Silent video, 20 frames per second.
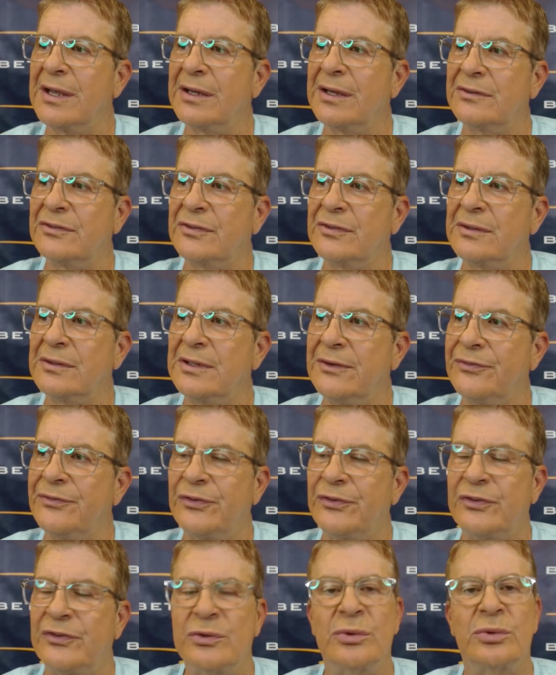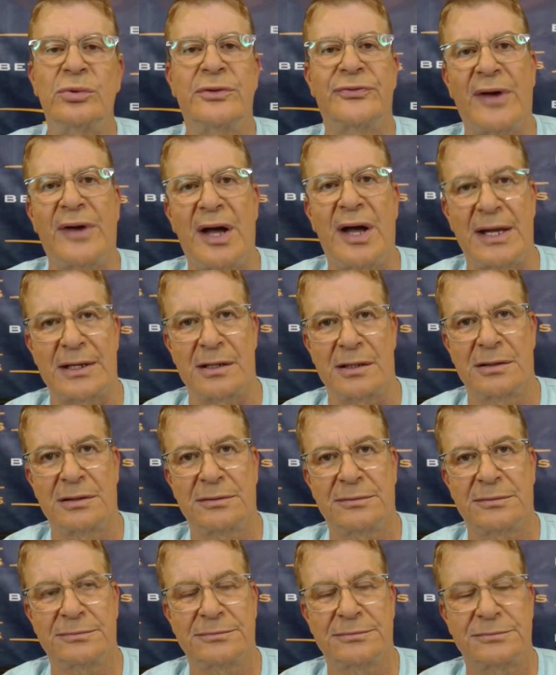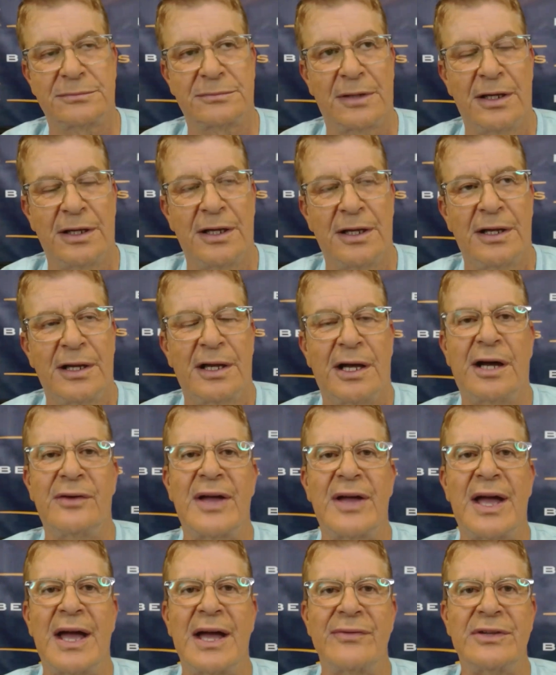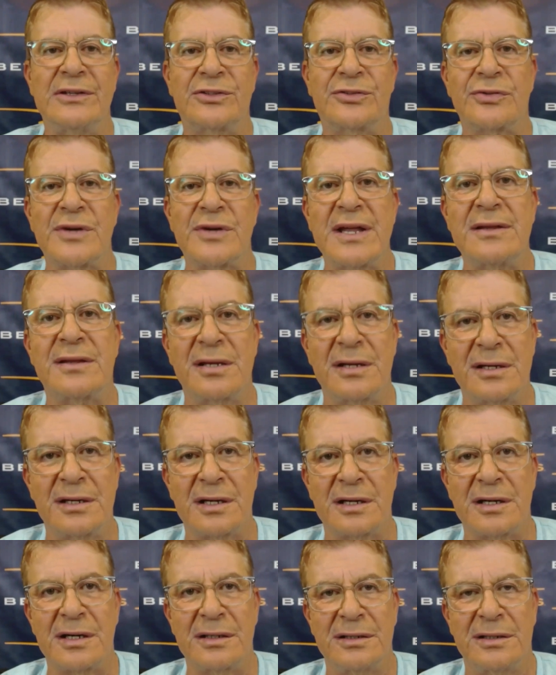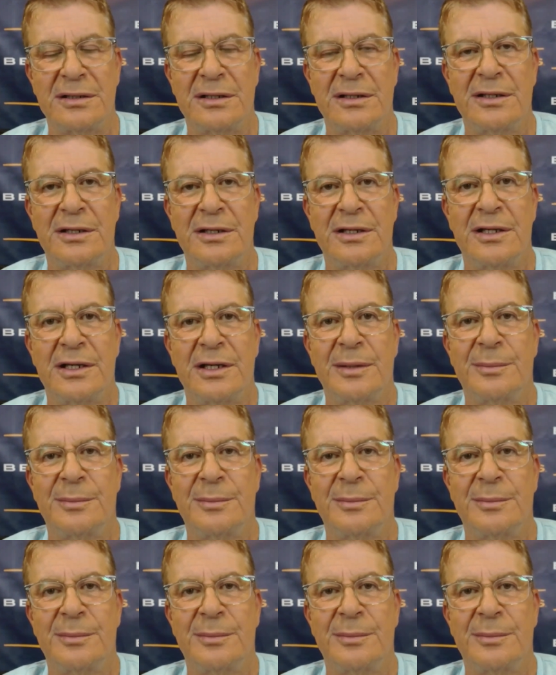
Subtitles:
who actually fueled the fire of having Trey Turner